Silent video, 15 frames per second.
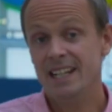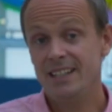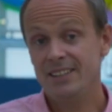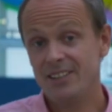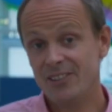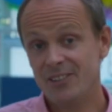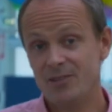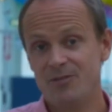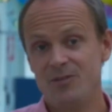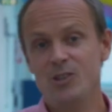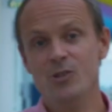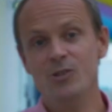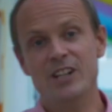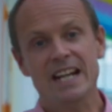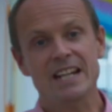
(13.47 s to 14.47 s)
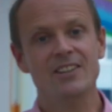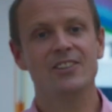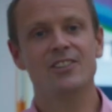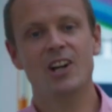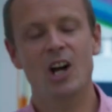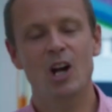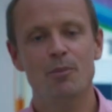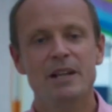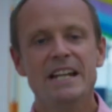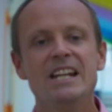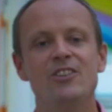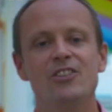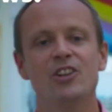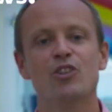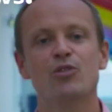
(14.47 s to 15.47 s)
In just a few days' time,
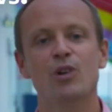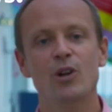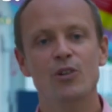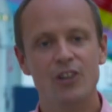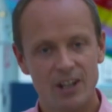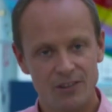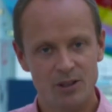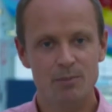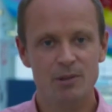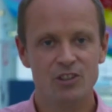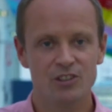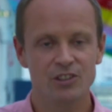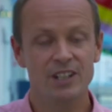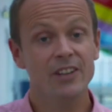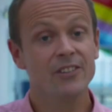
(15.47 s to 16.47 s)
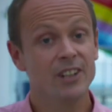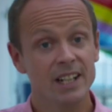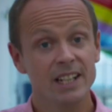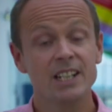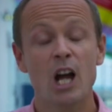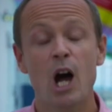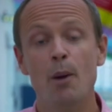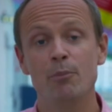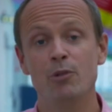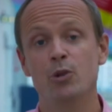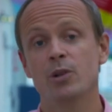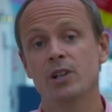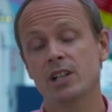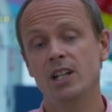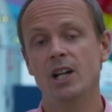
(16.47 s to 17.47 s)
ESA's Rosetta mission is going to come
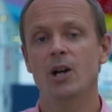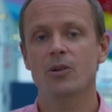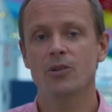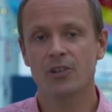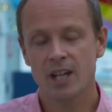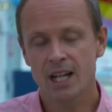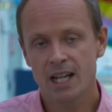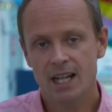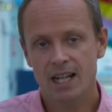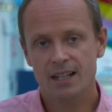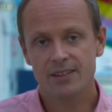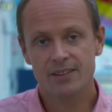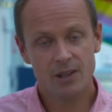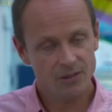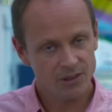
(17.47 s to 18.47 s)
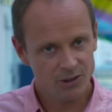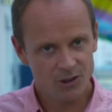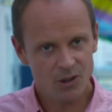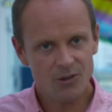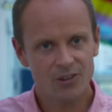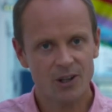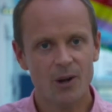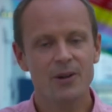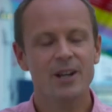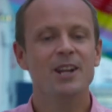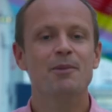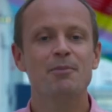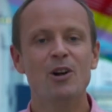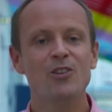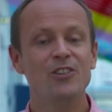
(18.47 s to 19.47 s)
to a close, and it's going to do so
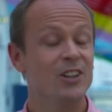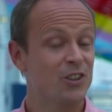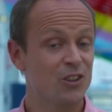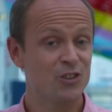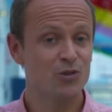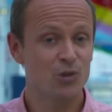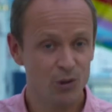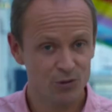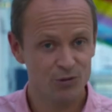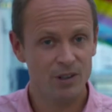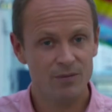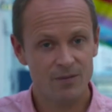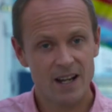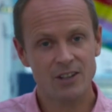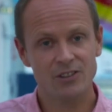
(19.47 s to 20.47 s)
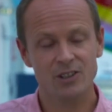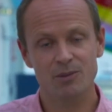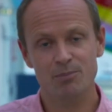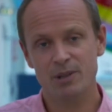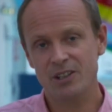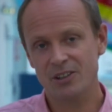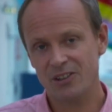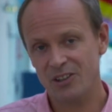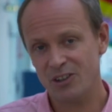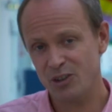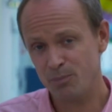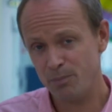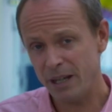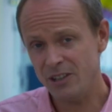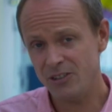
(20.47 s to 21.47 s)
in the most extraordinary fashion because the
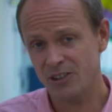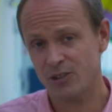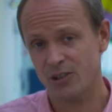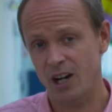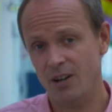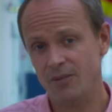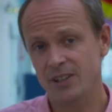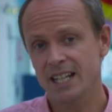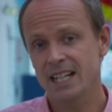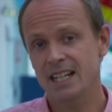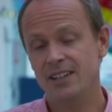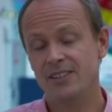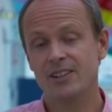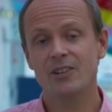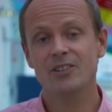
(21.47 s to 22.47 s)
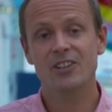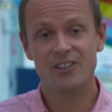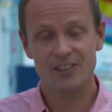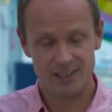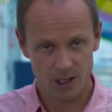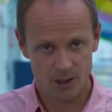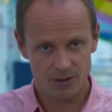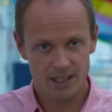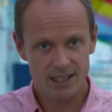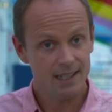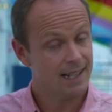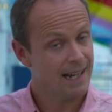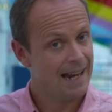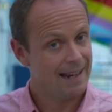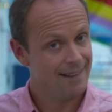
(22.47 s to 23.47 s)
spacecraft is going to
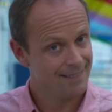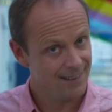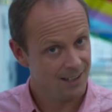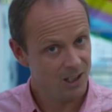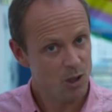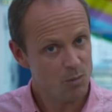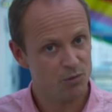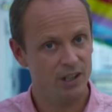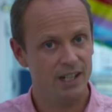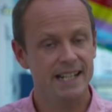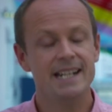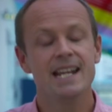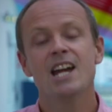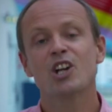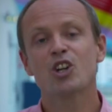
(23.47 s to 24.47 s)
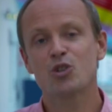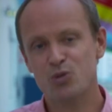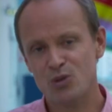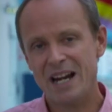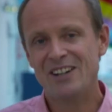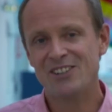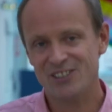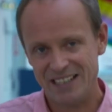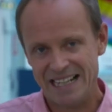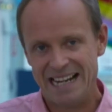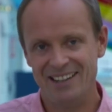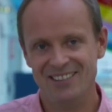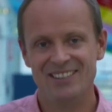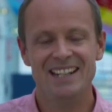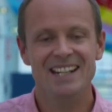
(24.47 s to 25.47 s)
slowly and deliberately crash
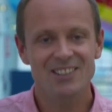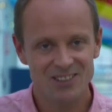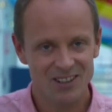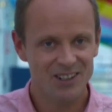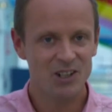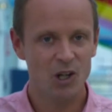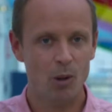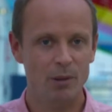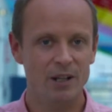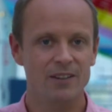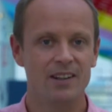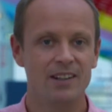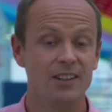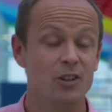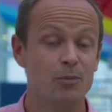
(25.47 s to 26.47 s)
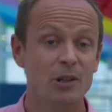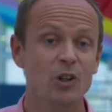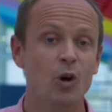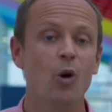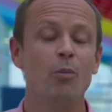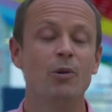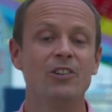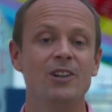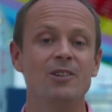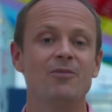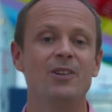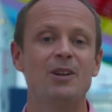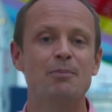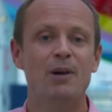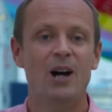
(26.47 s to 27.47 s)
land into the comet that it's been orbiting
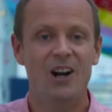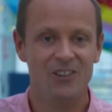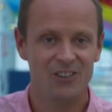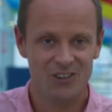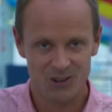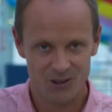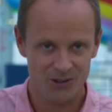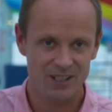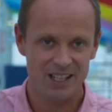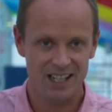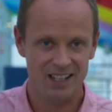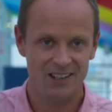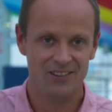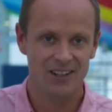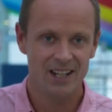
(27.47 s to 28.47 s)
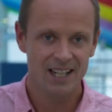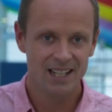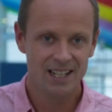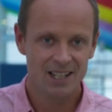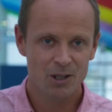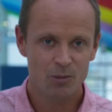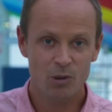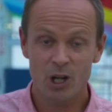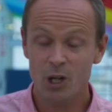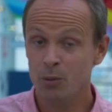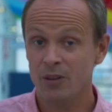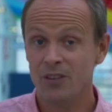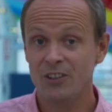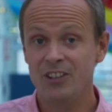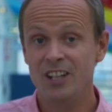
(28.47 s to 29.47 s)
for the past 2 years. We're
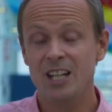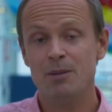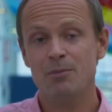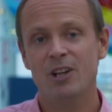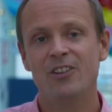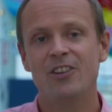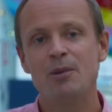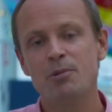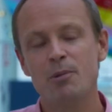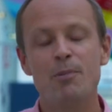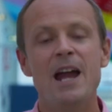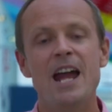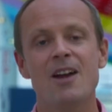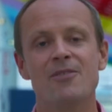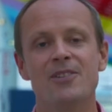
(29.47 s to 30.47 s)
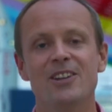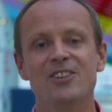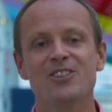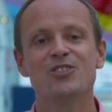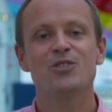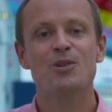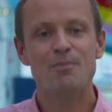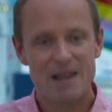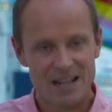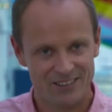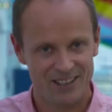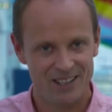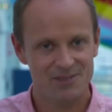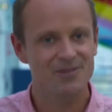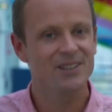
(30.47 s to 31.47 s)
with the team as they prepare for this
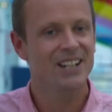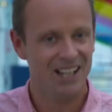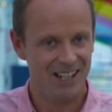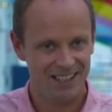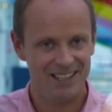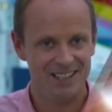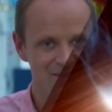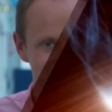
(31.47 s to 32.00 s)
dramatic finale.